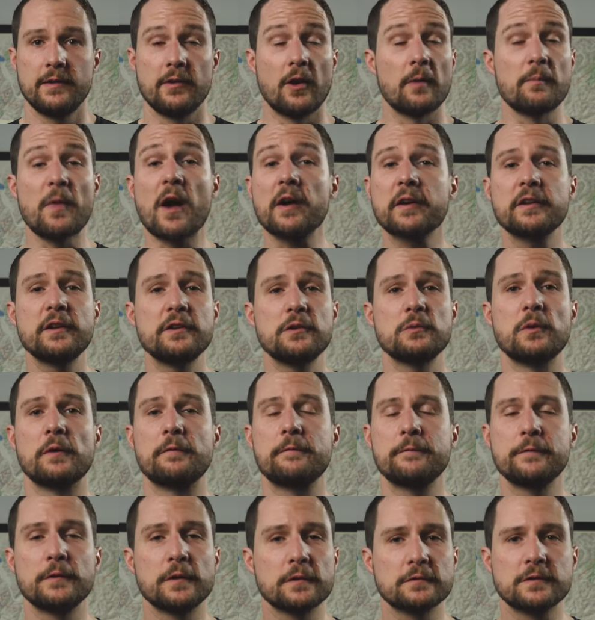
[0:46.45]
Now, I'm not gonna do a
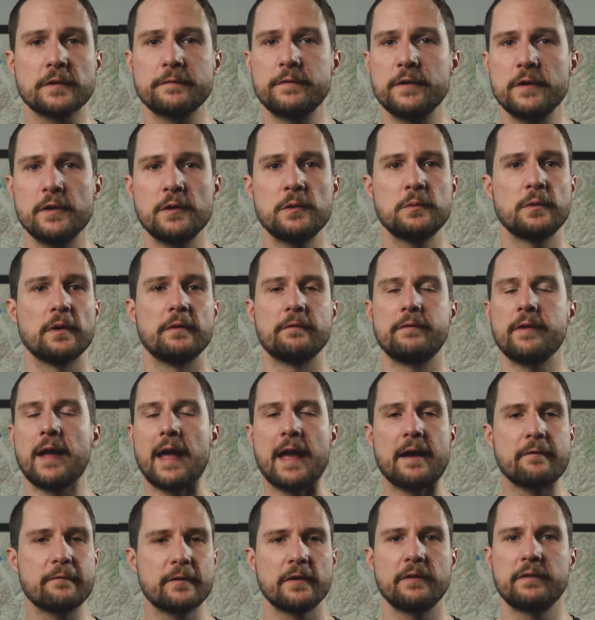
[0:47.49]
full review of
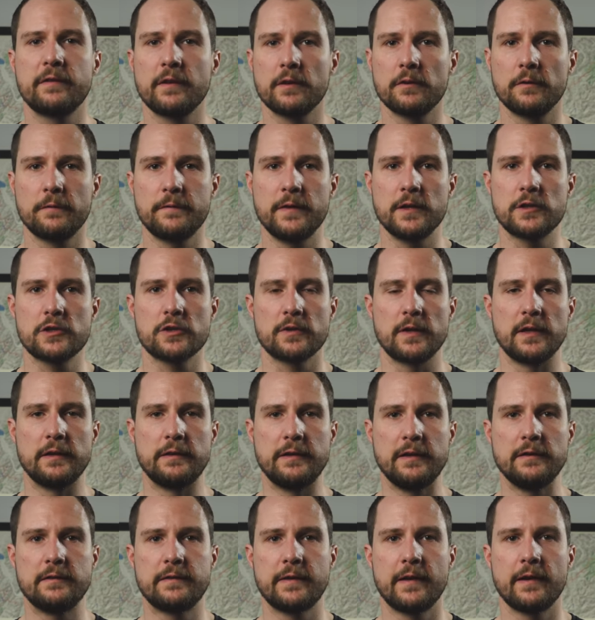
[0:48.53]
every single feature in
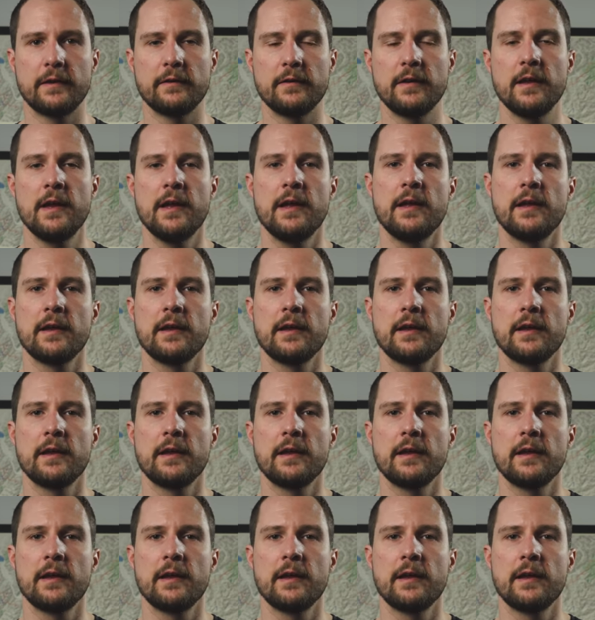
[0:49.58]
detail,